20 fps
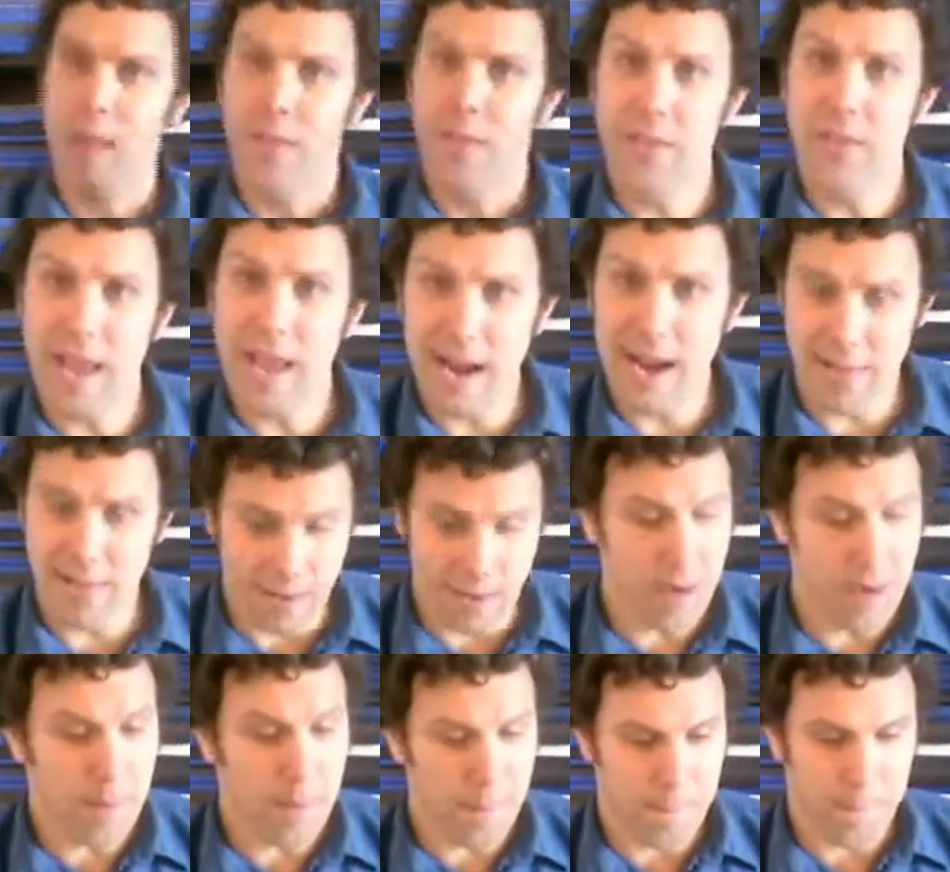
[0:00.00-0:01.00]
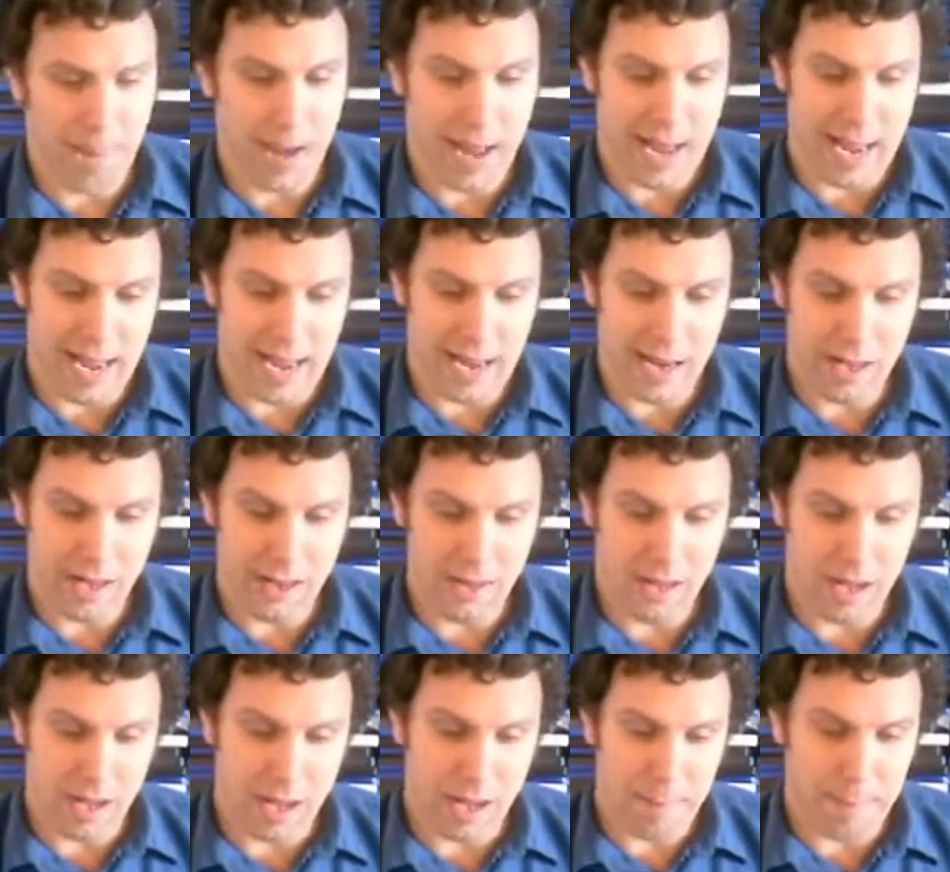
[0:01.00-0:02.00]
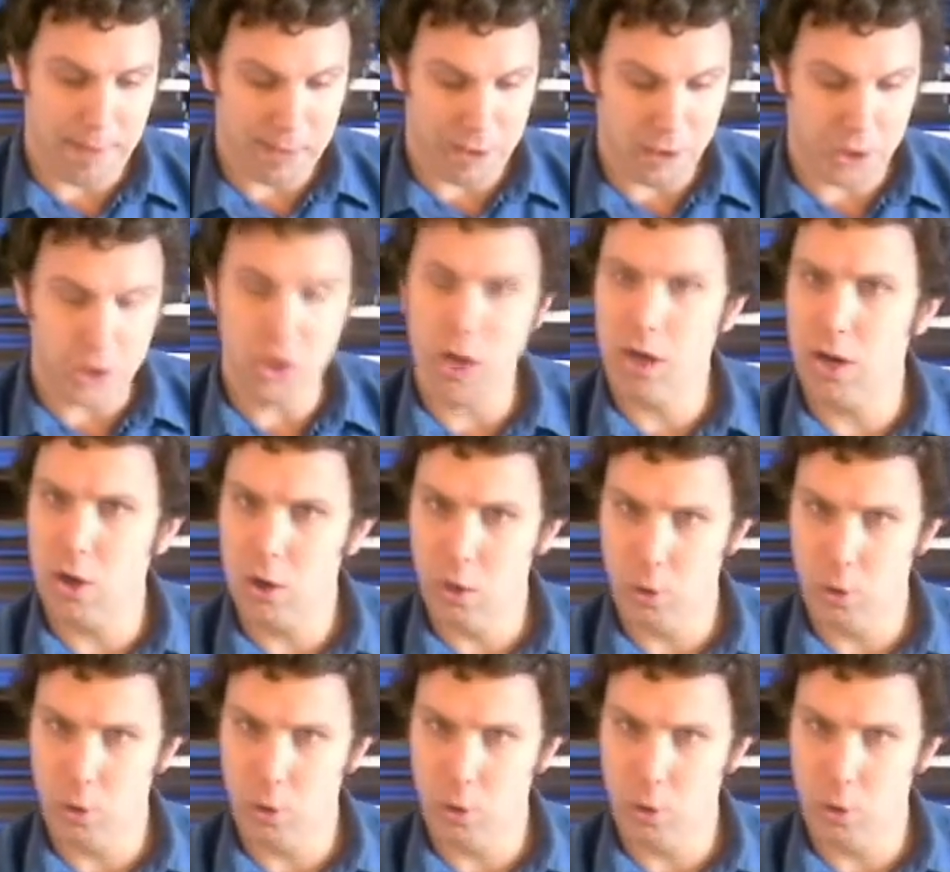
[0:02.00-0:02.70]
the editing by Michael Lasuri,